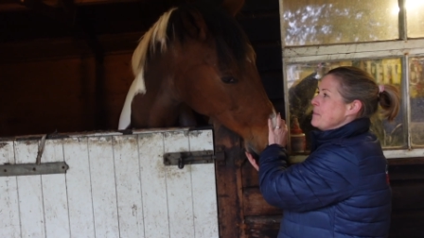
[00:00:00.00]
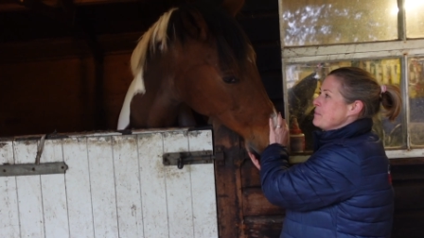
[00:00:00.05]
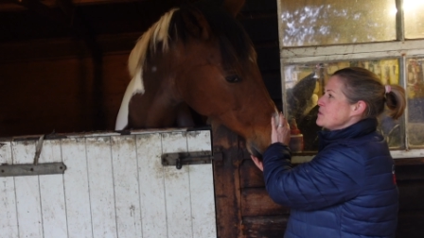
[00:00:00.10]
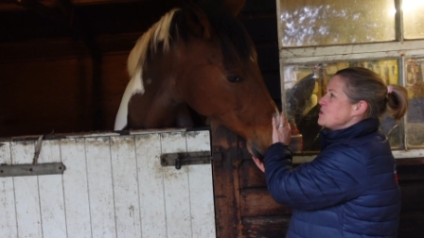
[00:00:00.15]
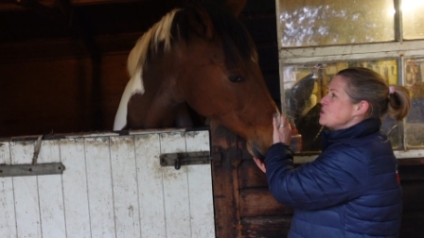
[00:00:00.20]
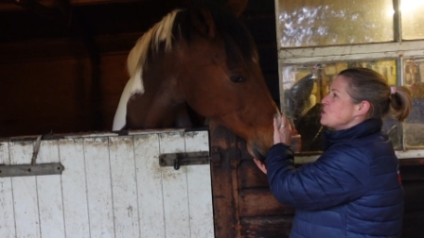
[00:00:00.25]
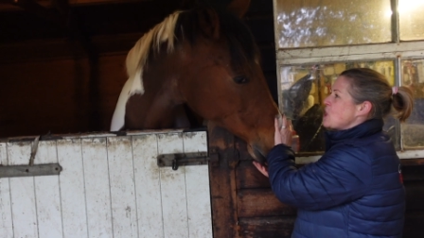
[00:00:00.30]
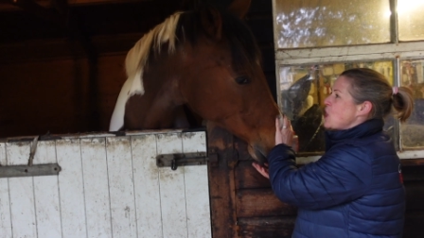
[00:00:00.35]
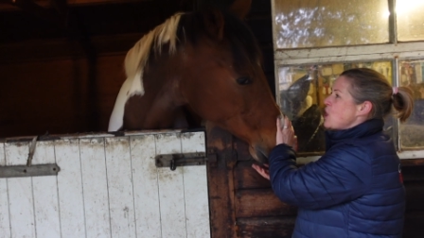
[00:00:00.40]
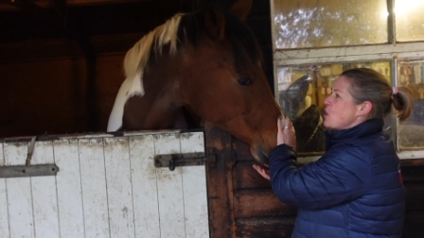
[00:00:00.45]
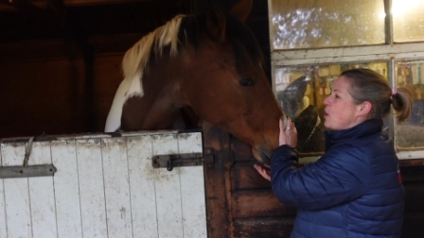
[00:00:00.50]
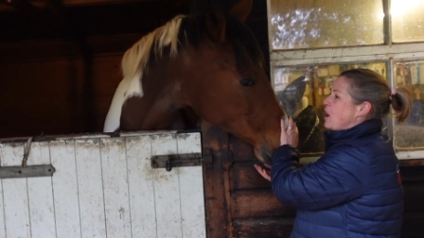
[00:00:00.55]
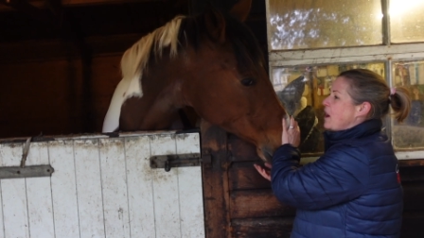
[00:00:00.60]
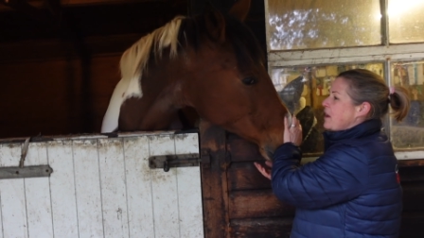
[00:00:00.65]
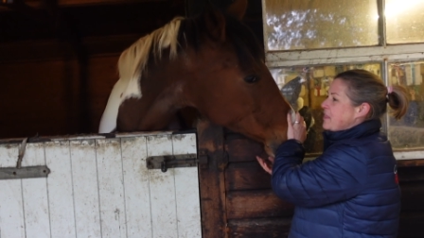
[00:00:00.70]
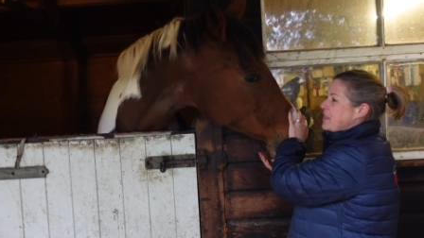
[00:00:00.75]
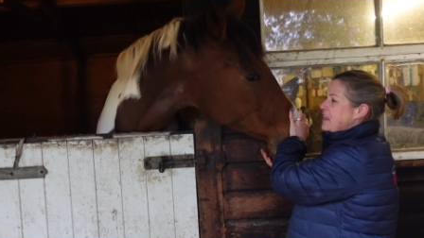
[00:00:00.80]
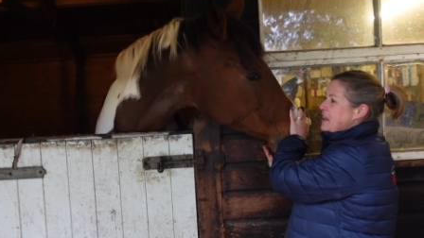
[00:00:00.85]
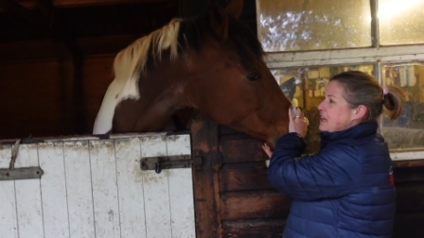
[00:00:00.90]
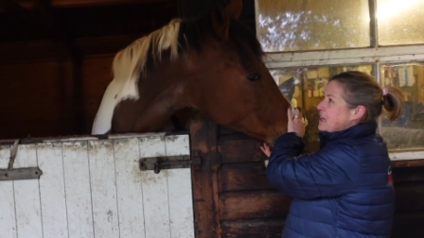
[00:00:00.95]
So I
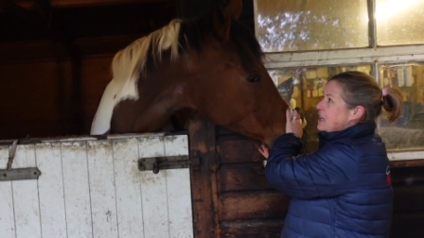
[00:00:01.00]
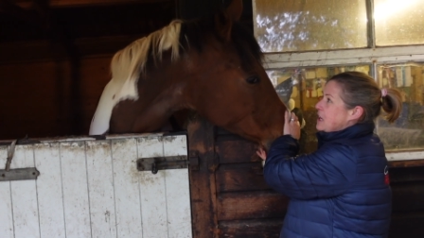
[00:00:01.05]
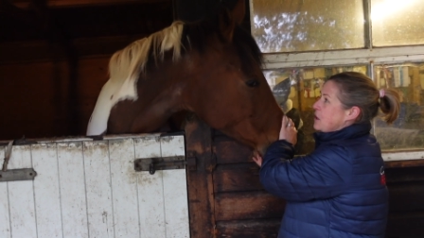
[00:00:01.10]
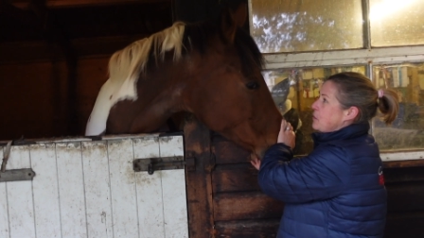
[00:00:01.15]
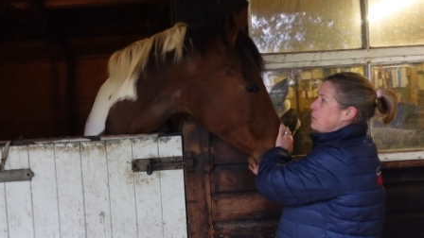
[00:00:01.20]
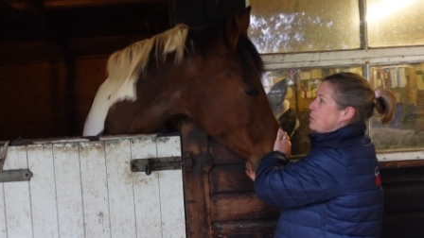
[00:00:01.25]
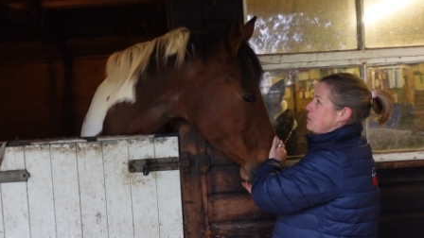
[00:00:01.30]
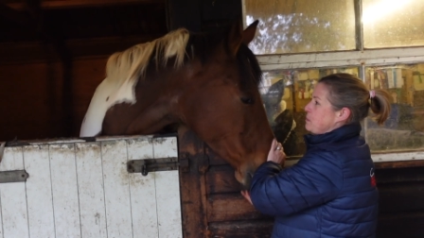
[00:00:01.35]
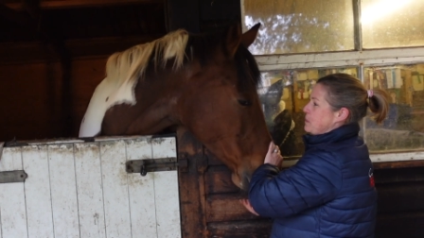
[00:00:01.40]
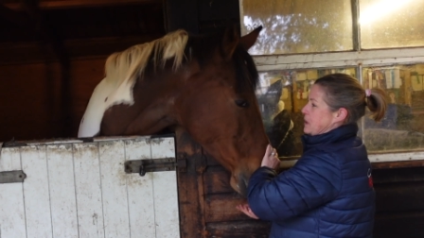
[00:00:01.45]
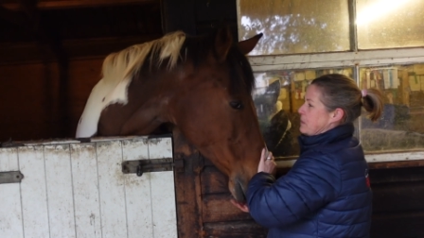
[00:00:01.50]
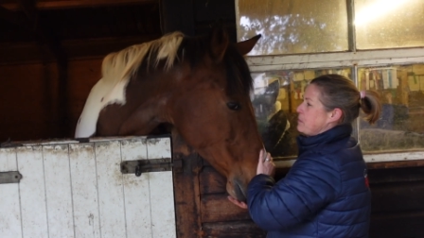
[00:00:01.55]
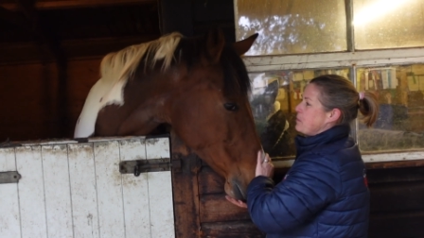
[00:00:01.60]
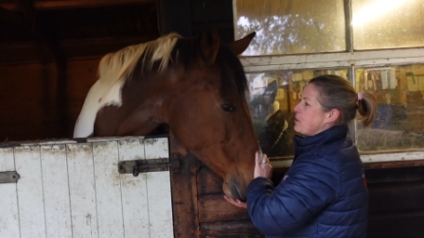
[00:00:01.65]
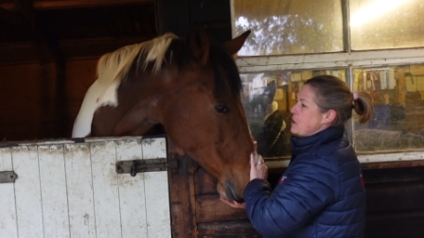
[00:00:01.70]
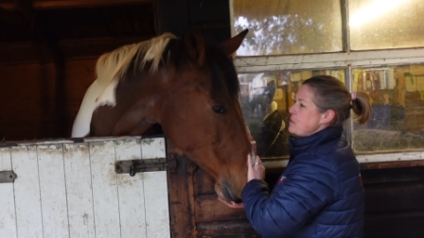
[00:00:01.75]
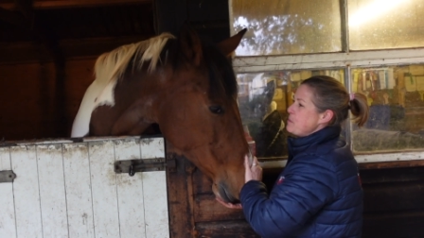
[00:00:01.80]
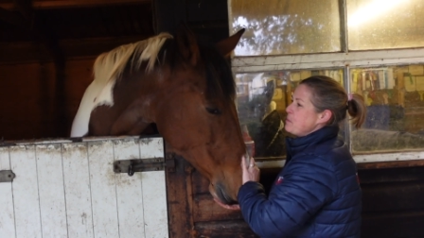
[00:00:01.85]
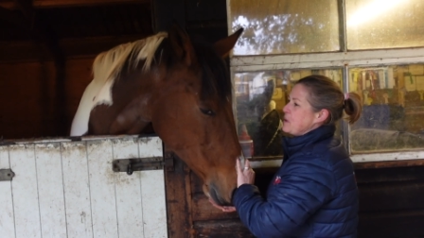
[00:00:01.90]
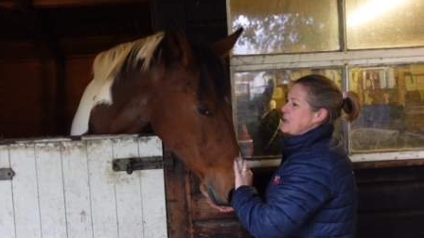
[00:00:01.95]
think it would be
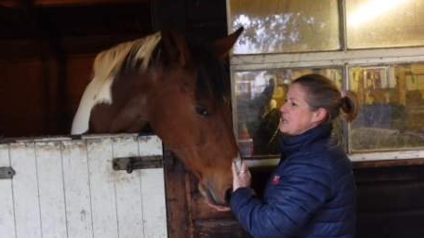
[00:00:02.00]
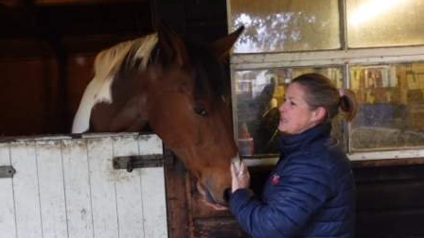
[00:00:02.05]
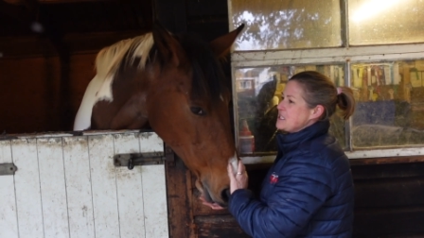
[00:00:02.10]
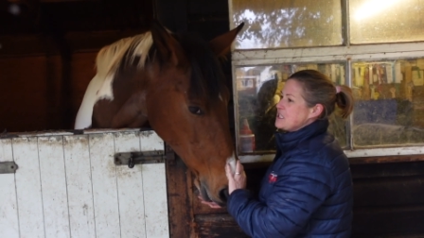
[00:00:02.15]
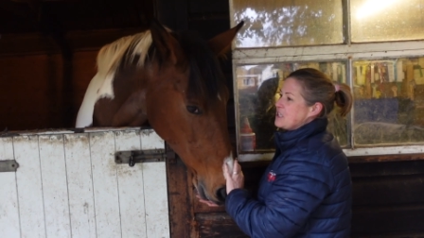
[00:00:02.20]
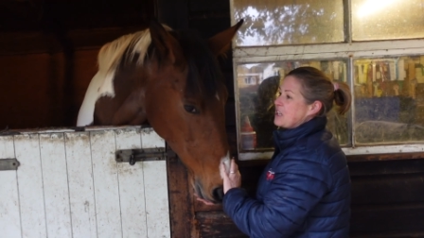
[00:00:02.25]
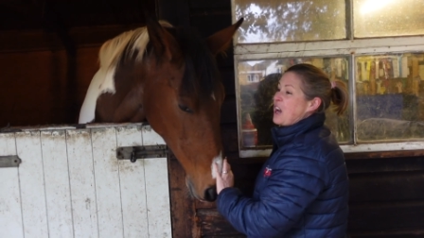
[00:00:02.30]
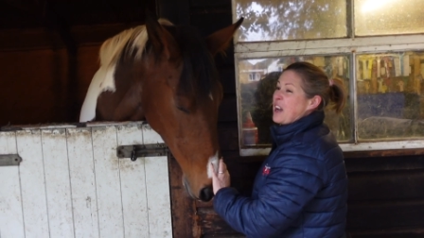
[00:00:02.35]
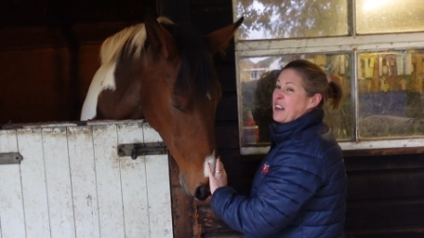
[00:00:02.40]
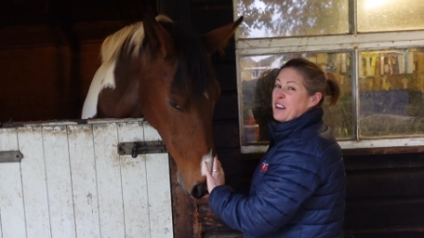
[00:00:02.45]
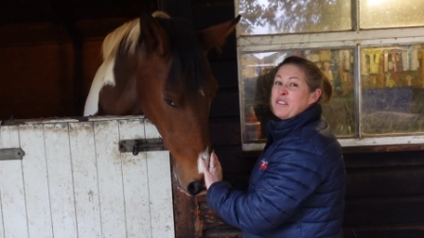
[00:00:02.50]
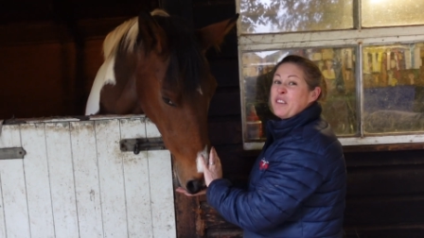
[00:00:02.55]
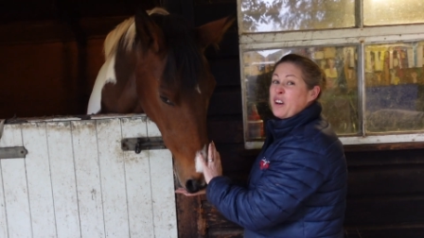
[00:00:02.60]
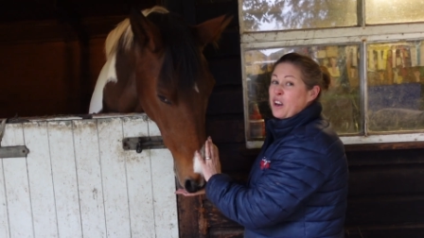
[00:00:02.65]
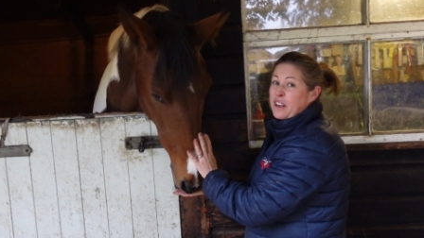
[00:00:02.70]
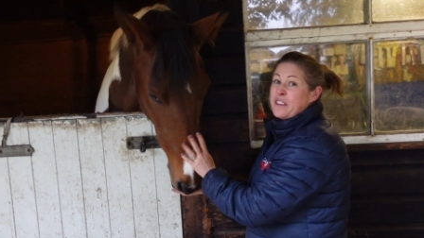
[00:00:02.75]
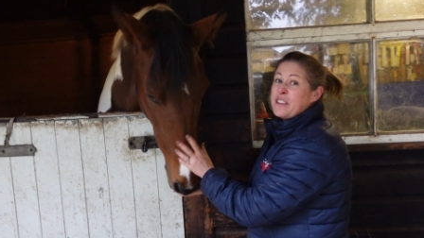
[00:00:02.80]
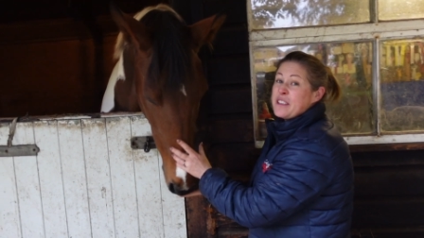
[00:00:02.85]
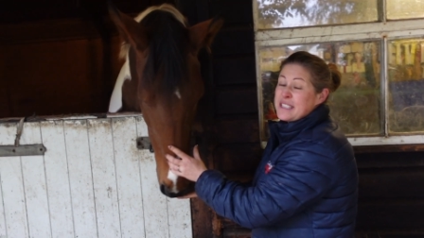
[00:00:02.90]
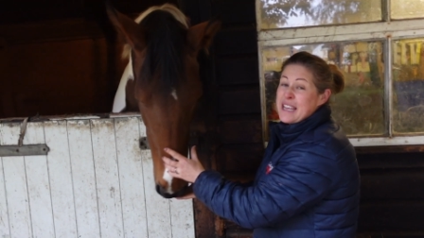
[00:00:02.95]
appropriate to kind of
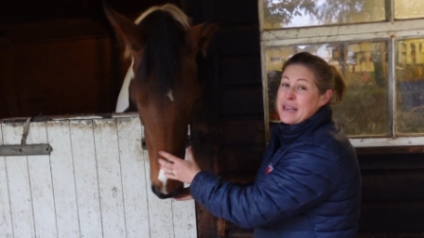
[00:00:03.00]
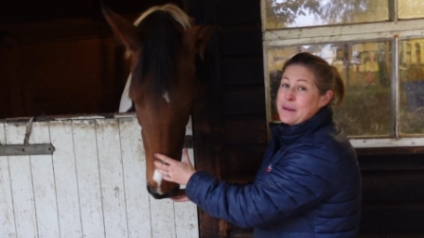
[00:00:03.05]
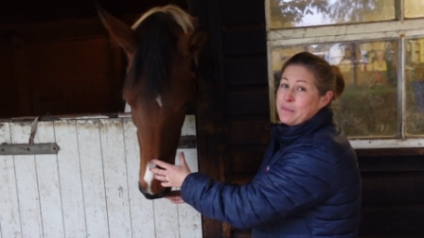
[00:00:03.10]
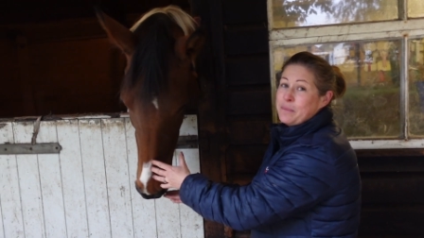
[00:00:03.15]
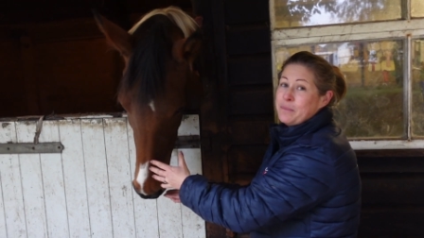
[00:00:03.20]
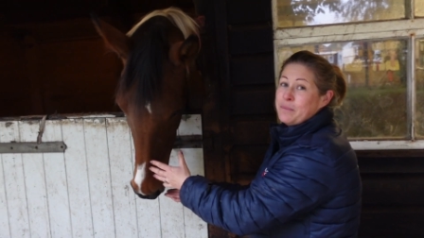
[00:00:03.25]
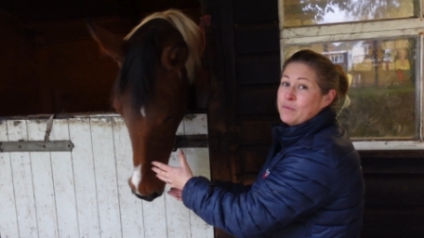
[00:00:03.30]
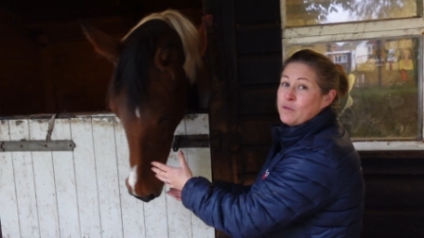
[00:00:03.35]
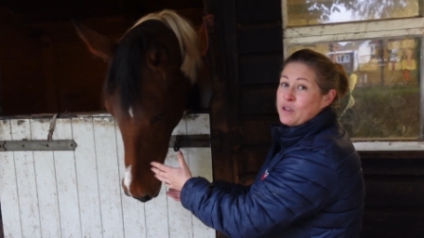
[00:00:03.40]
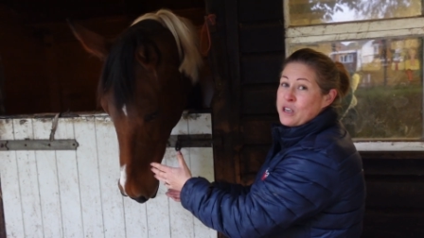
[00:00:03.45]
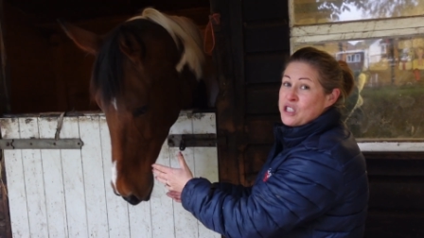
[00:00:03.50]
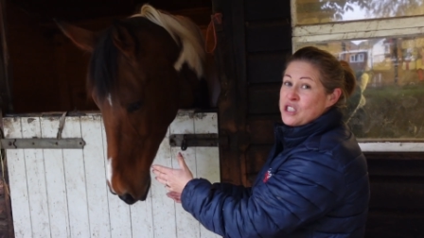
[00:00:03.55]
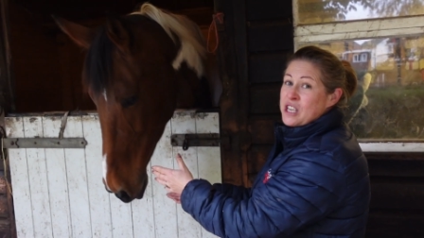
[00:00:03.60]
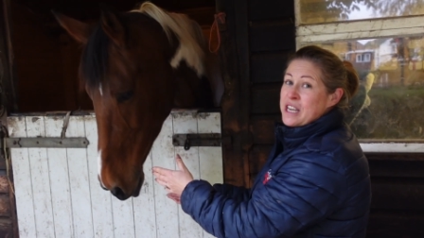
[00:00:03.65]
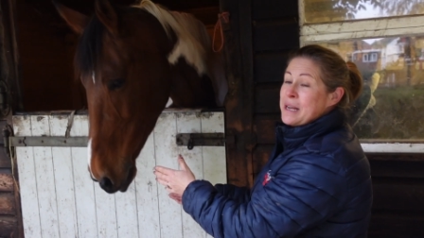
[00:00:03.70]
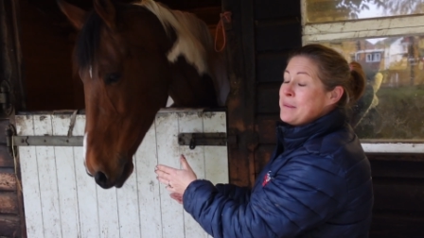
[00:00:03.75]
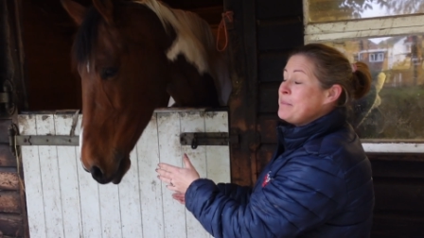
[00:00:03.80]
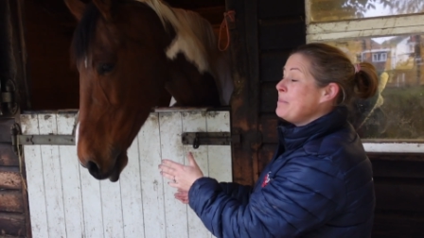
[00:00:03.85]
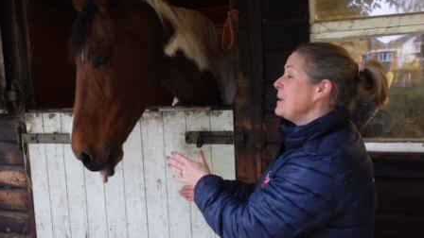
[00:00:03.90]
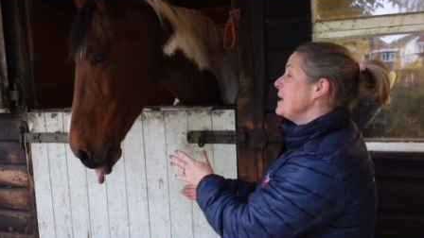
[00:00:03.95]
follow the same
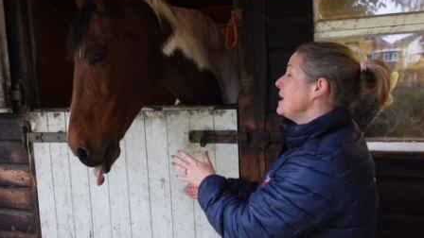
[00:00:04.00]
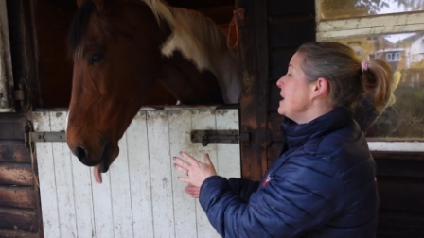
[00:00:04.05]
regime